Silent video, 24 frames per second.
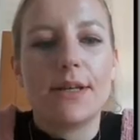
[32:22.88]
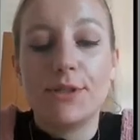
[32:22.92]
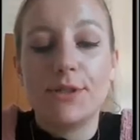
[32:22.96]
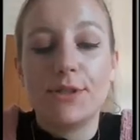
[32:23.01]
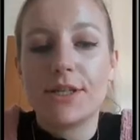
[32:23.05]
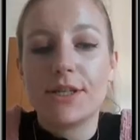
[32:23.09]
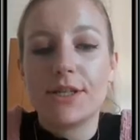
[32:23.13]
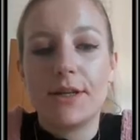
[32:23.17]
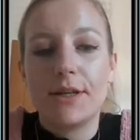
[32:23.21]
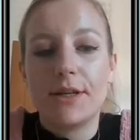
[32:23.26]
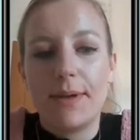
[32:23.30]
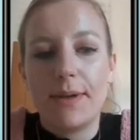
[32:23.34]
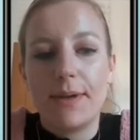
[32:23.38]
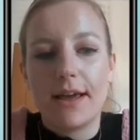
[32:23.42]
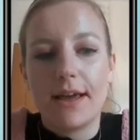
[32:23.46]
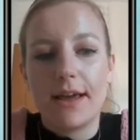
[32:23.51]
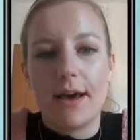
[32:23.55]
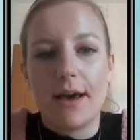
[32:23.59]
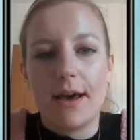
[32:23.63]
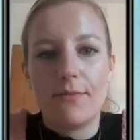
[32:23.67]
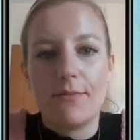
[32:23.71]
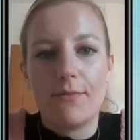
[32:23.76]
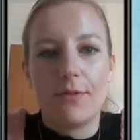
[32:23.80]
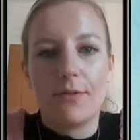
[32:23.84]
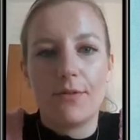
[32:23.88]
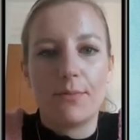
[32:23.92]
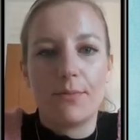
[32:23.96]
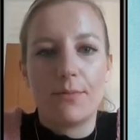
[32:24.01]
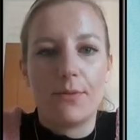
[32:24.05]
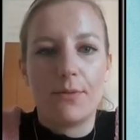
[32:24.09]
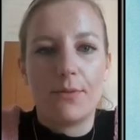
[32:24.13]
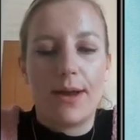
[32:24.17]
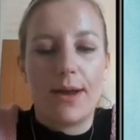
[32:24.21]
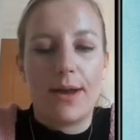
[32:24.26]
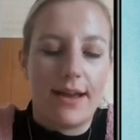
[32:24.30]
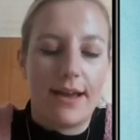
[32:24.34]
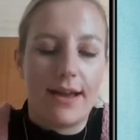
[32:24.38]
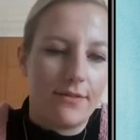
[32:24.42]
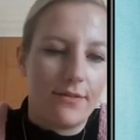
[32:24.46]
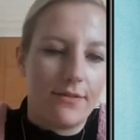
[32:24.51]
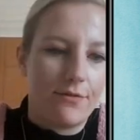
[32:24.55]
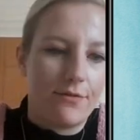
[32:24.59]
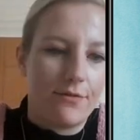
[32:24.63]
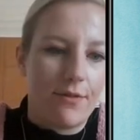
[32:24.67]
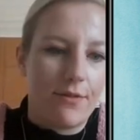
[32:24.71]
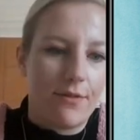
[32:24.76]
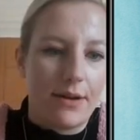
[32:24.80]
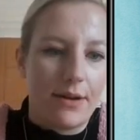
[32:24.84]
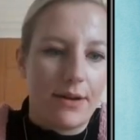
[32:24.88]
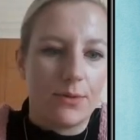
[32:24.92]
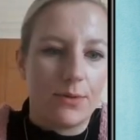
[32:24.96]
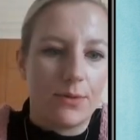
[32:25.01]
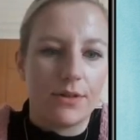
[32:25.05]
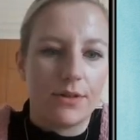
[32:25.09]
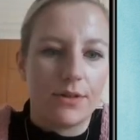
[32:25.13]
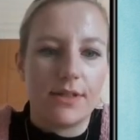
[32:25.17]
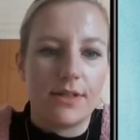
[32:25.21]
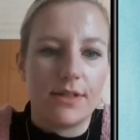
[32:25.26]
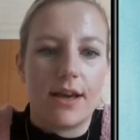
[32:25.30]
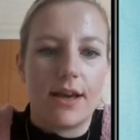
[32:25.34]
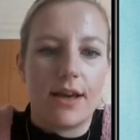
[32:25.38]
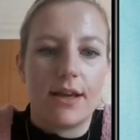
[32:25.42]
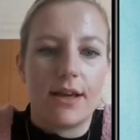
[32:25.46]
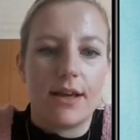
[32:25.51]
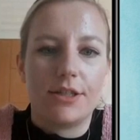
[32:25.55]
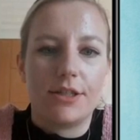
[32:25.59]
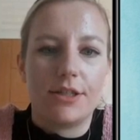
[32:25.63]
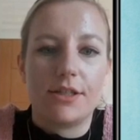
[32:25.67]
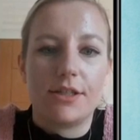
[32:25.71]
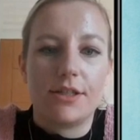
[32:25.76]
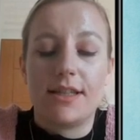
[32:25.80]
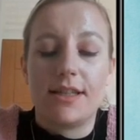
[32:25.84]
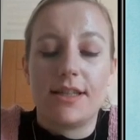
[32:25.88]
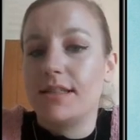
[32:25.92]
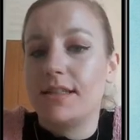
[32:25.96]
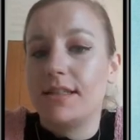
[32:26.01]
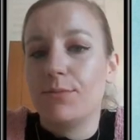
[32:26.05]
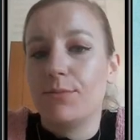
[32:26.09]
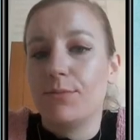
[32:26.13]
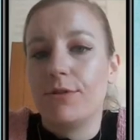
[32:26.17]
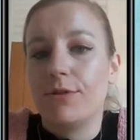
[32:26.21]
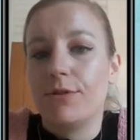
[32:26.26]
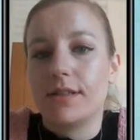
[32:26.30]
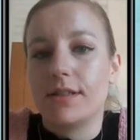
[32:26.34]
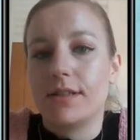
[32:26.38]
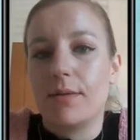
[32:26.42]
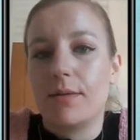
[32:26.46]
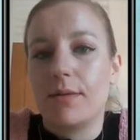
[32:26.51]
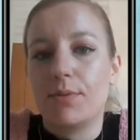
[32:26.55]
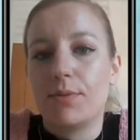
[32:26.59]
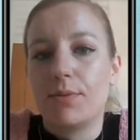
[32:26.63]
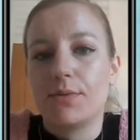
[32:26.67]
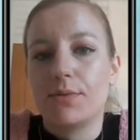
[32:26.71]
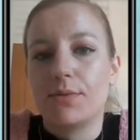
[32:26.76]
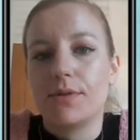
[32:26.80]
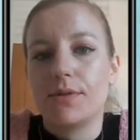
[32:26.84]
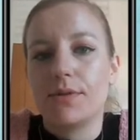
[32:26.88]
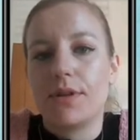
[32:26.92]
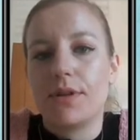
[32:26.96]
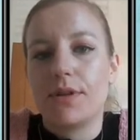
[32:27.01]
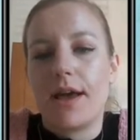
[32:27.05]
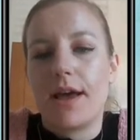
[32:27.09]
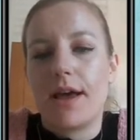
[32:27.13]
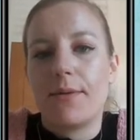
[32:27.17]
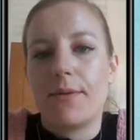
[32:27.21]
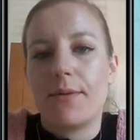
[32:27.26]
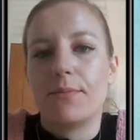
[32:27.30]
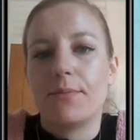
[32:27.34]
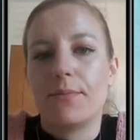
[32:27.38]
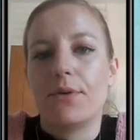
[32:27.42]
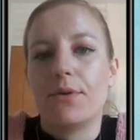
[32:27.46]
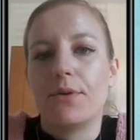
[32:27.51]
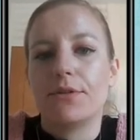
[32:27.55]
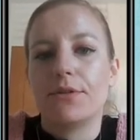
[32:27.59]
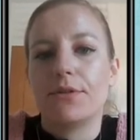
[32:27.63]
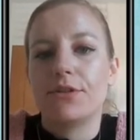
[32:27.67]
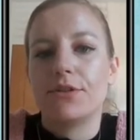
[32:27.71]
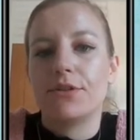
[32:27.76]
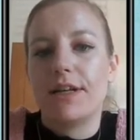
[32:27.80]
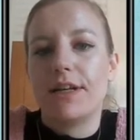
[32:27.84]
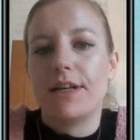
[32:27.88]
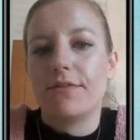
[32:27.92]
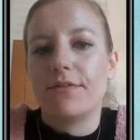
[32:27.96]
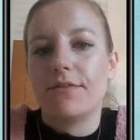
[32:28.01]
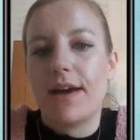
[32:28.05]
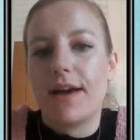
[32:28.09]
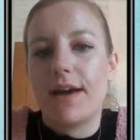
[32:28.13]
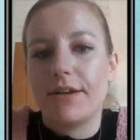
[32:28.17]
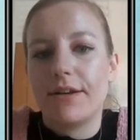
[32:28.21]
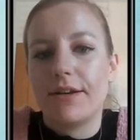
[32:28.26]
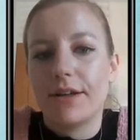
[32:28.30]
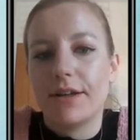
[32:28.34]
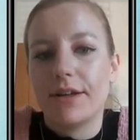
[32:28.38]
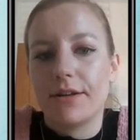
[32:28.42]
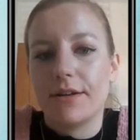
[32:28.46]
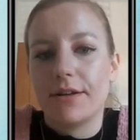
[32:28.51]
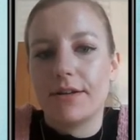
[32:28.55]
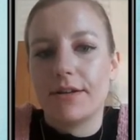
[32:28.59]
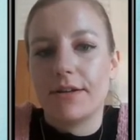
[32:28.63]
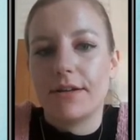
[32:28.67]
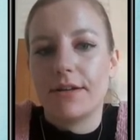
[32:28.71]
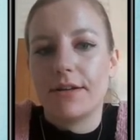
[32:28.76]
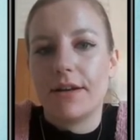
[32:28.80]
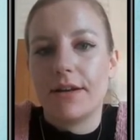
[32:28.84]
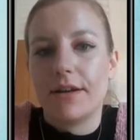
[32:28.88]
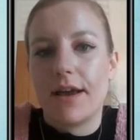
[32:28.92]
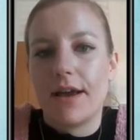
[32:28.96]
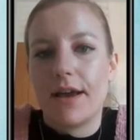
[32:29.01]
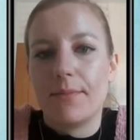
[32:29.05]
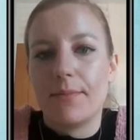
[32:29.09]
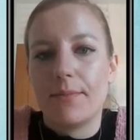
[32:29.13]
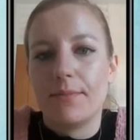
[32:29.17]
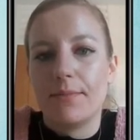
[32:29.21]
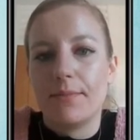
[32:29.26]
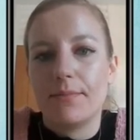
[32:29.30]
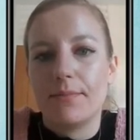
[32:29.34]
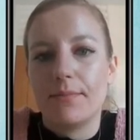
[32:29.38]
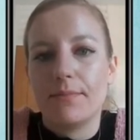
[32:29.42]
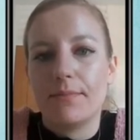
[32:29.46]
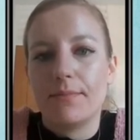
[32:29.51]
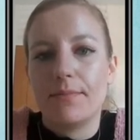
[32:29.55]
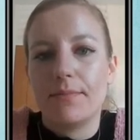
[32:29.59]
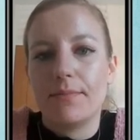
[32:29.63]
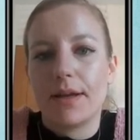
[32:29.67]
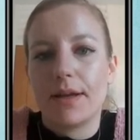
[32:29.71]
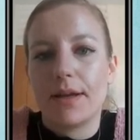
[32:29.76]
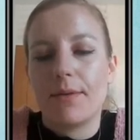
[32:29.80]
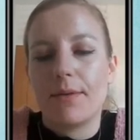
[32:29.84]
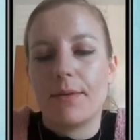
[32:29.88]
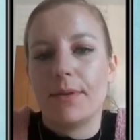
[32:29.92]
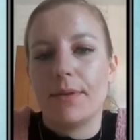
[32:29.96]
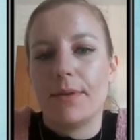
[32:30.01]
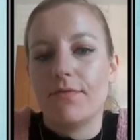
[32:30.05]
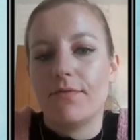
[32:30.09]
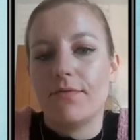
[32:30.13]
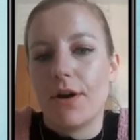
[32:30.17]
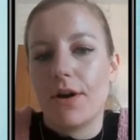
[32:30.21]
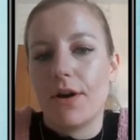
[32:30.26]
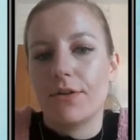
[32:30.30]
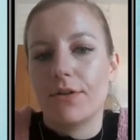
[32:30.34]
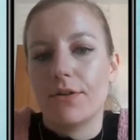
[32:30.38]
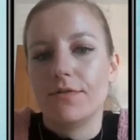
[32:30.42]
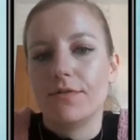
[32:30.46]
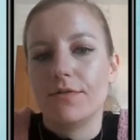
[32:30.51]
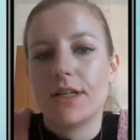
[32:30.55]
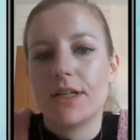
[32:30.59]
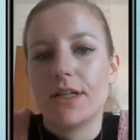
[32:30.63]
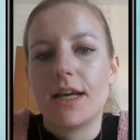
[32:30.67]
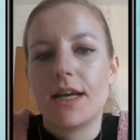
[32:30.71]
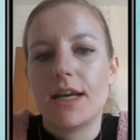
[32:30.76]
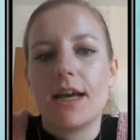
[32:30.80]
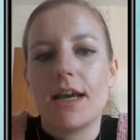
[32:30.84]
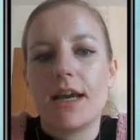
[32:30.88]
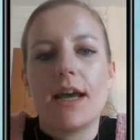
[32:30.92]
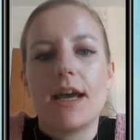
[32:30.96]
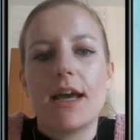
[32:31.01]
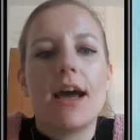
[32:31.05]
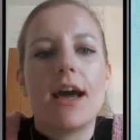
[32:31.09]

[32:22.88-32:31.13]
So I'm just going to pick up from where Fran was. Just there's some more examples on the screen of how you can become involved.